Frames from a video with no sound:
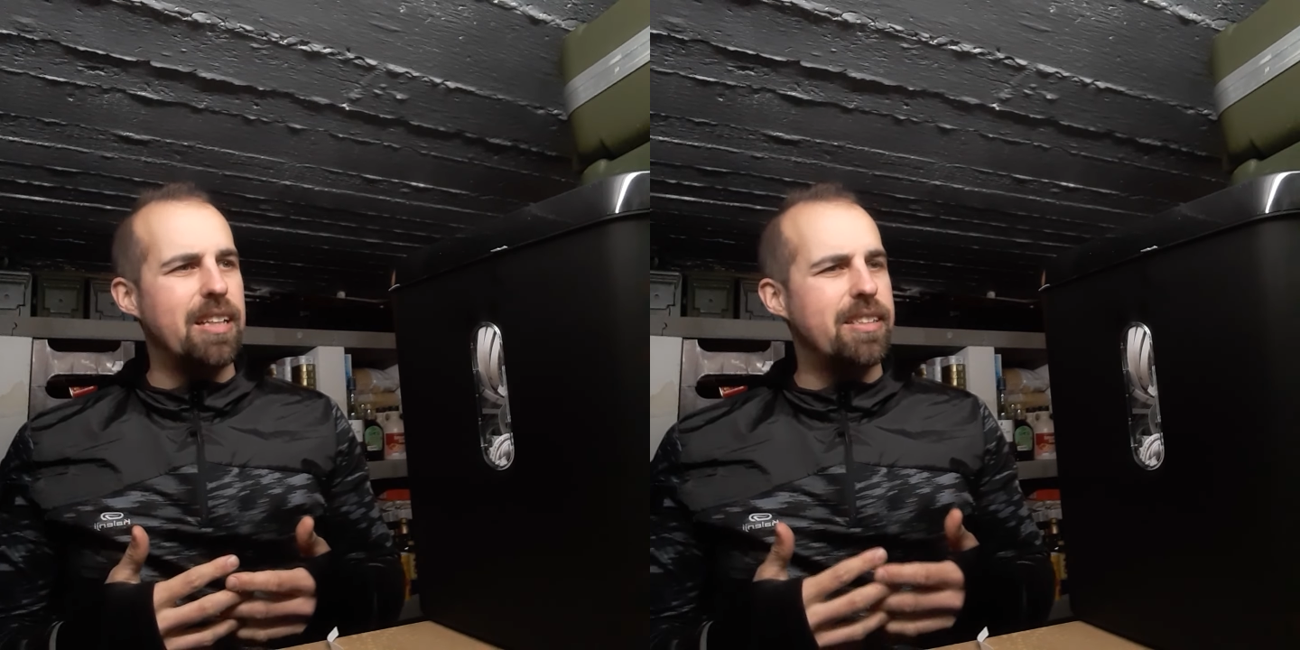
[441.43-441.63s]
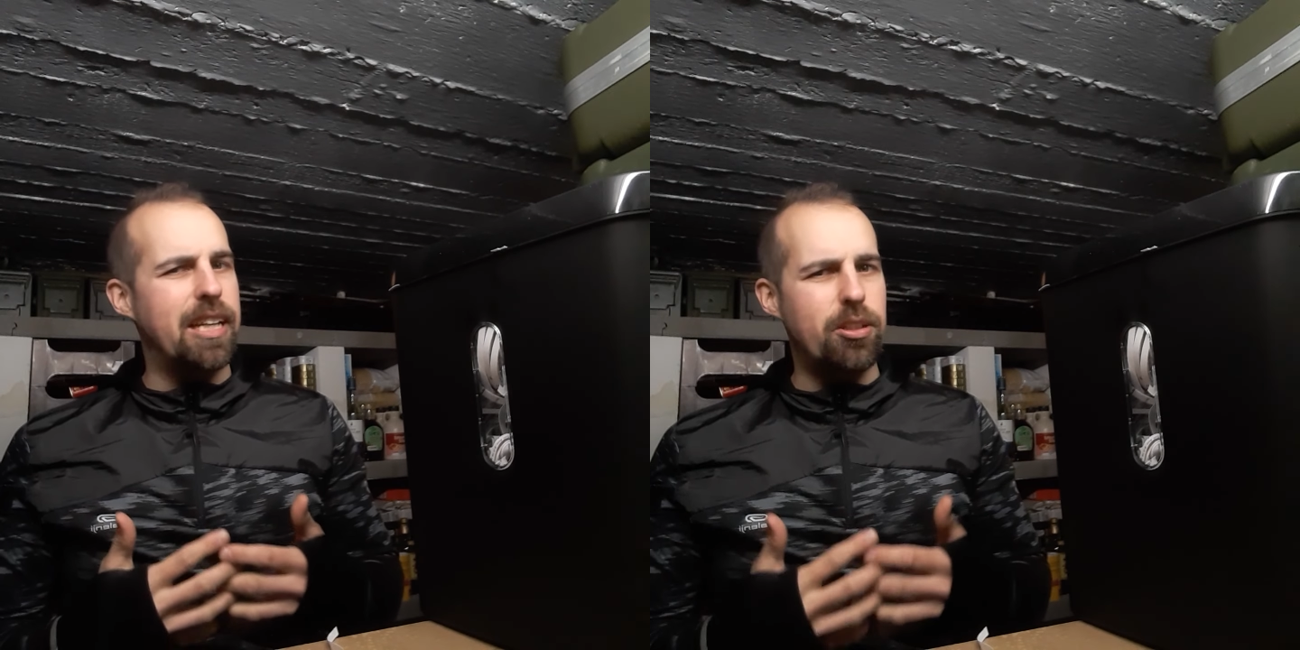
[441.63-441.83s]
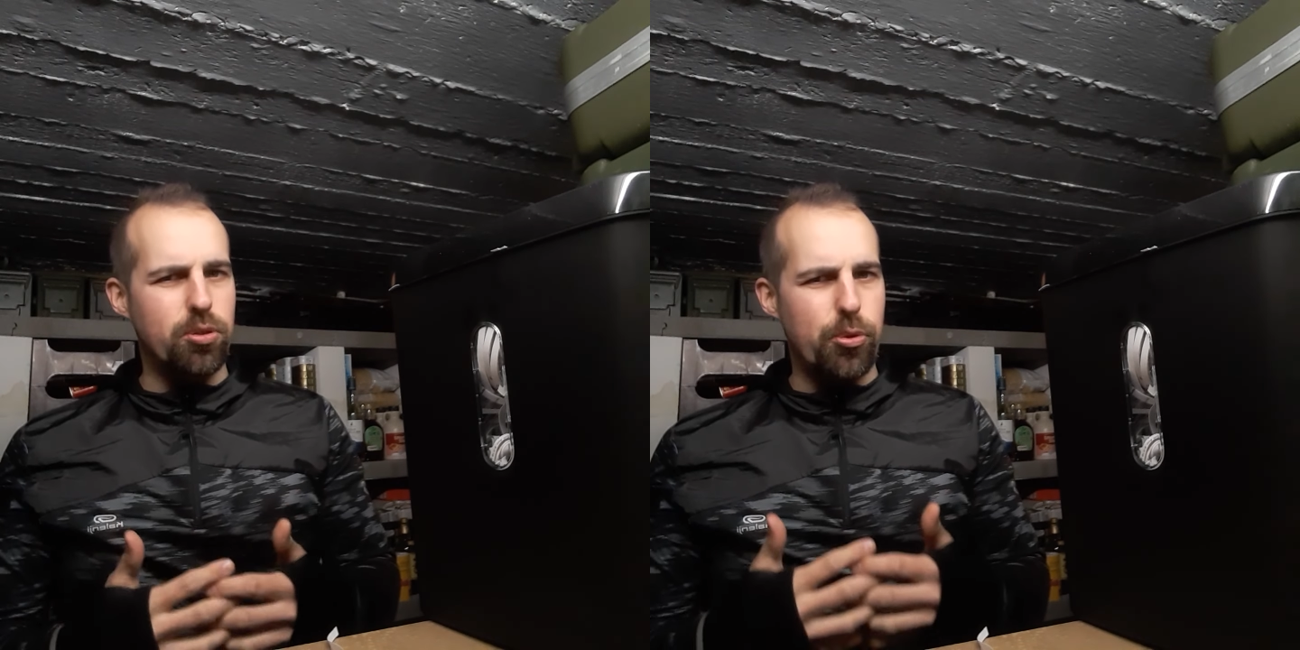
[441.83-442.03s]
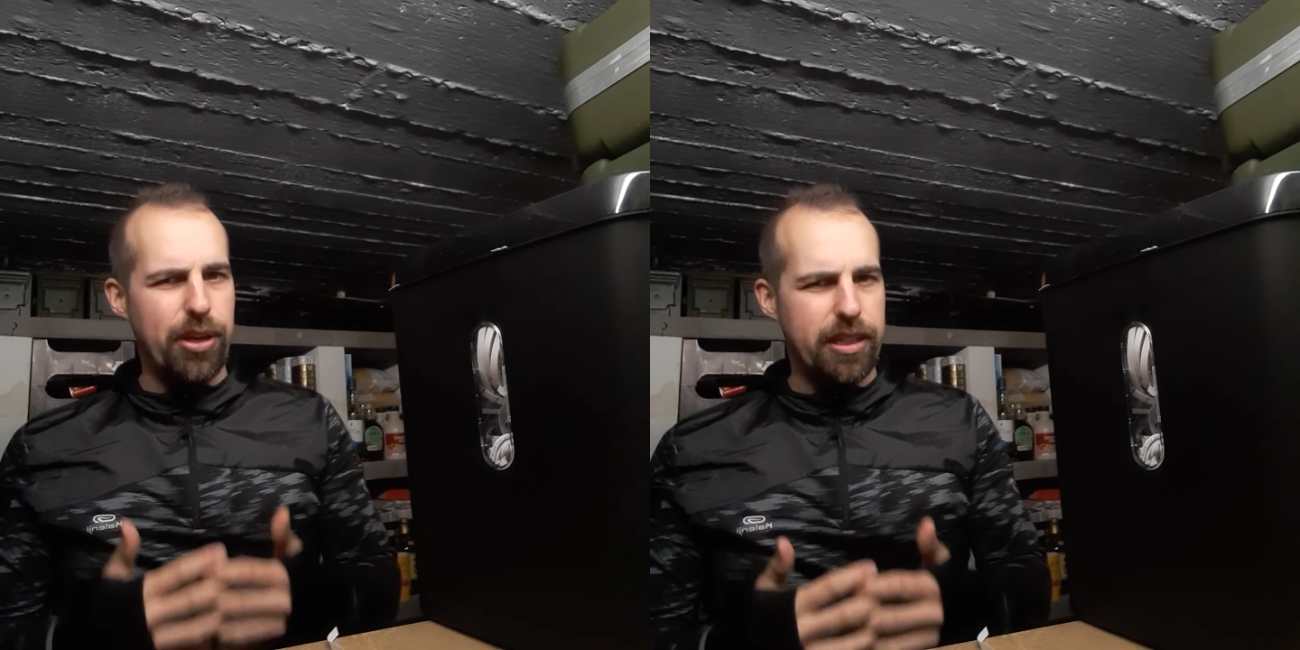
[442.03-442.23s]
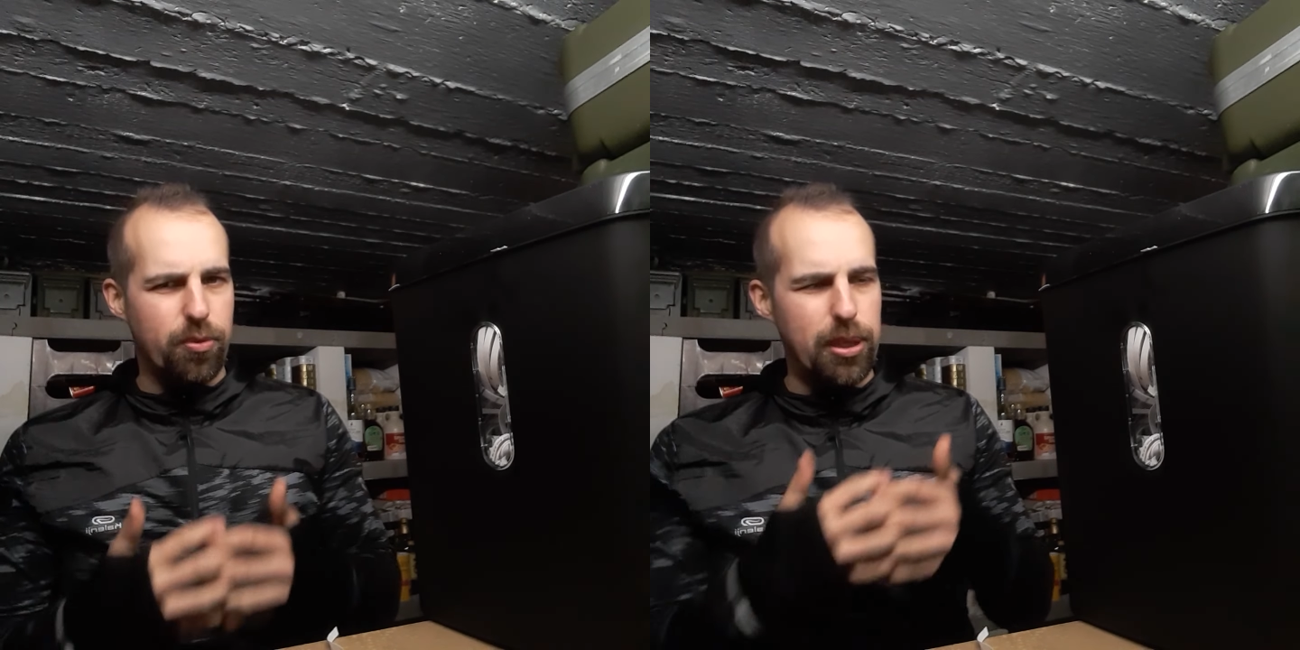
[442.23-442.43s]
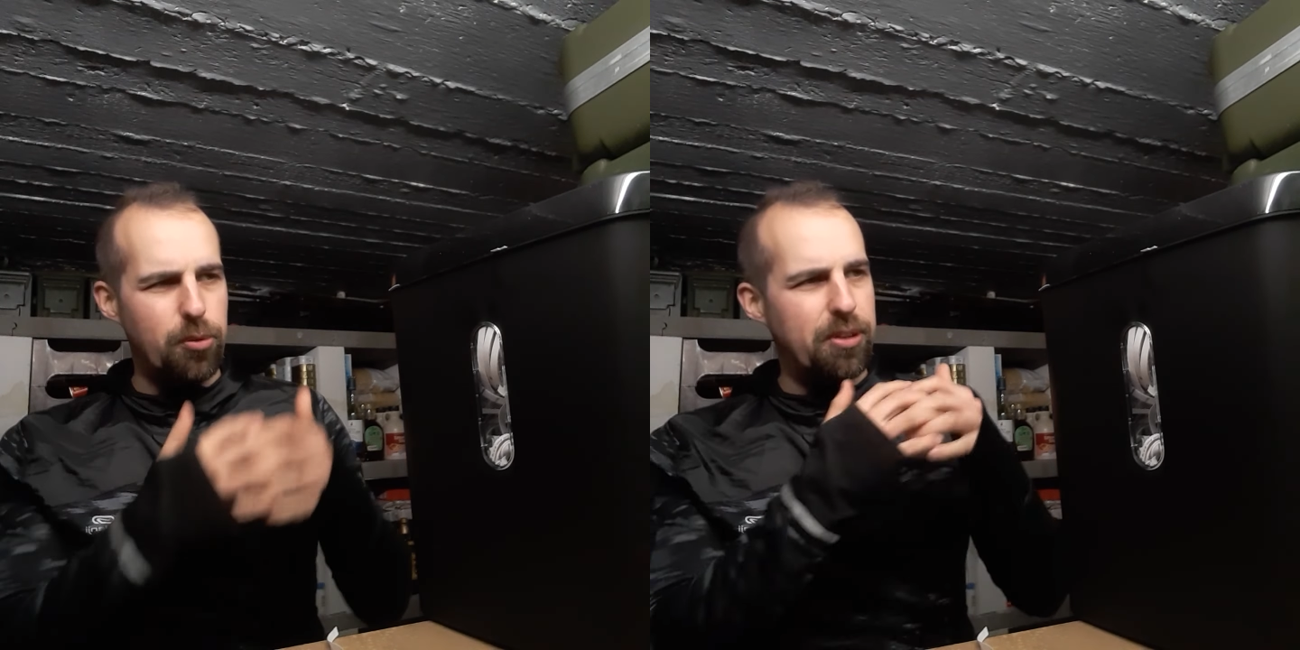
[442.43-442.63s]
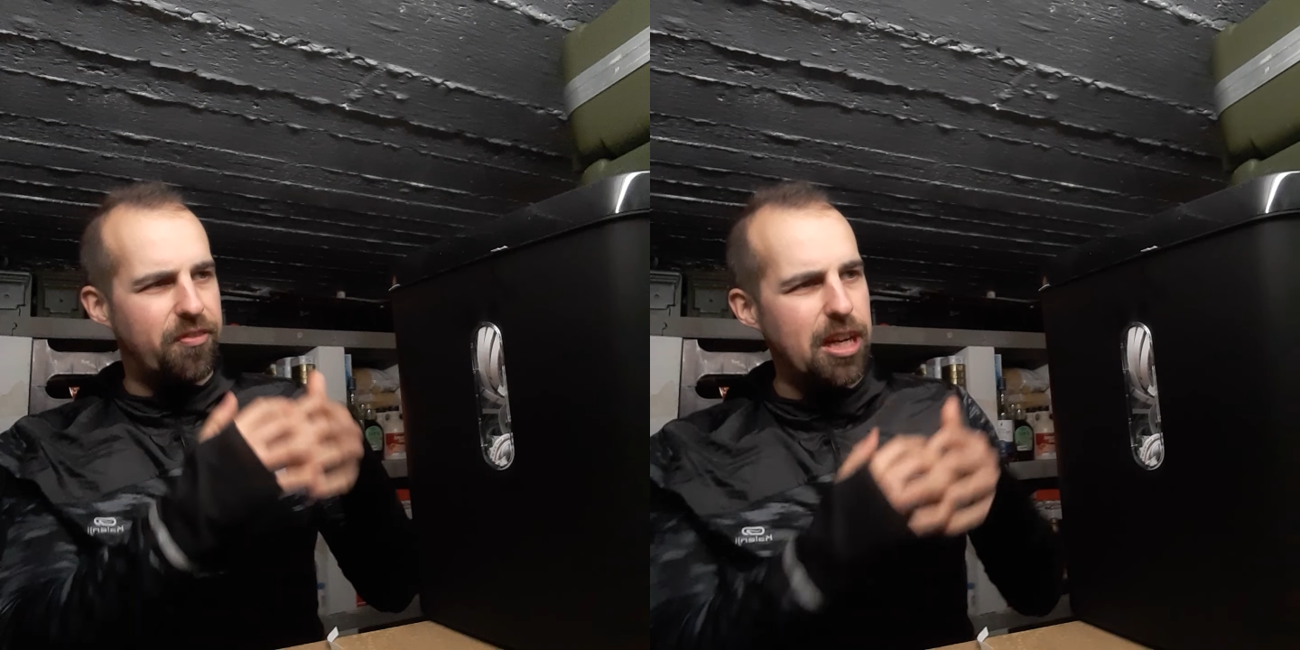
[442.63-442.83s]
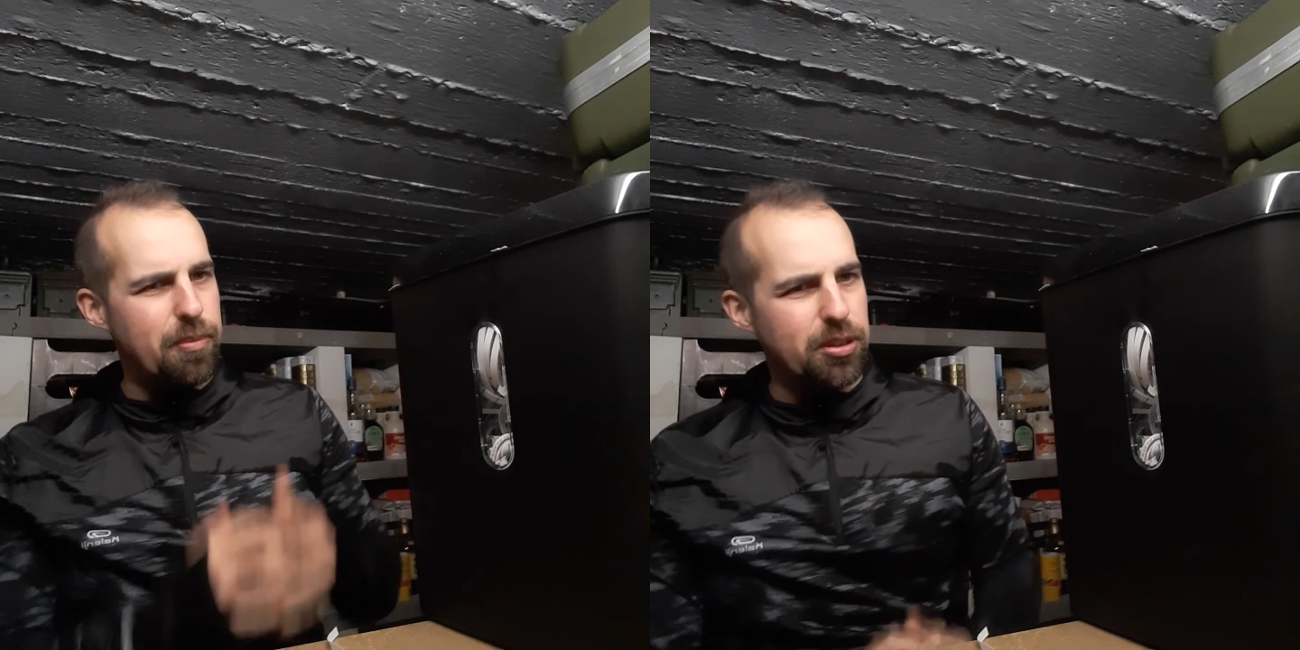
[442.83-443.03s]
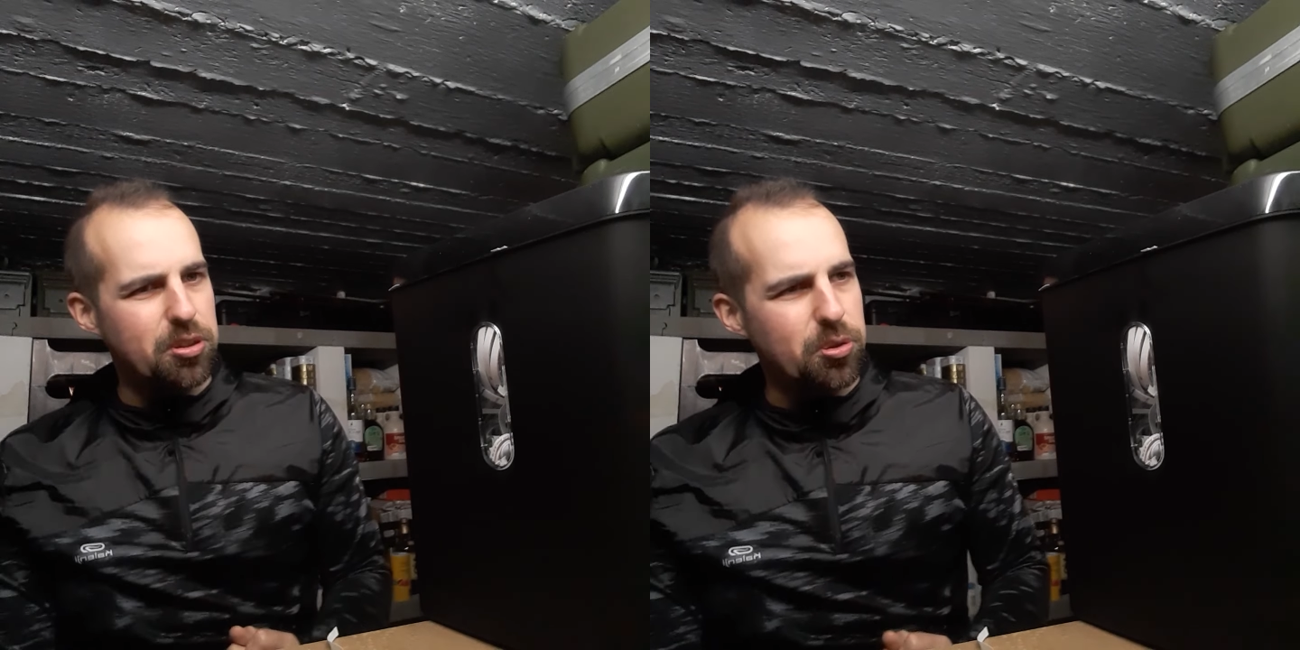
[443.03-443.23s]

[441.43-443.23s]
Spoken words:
They don't react well with fibers,